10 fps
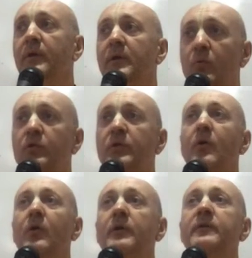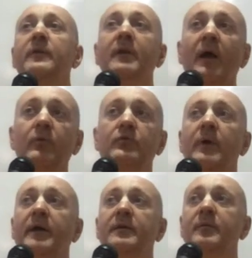and who the God is, and how to
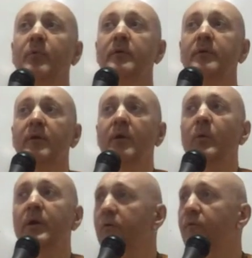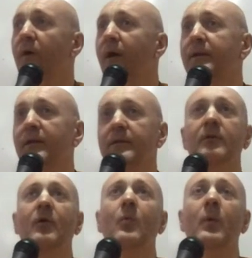act upon it. Where do you find it?
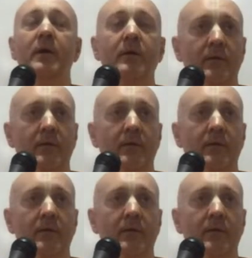Nowhere.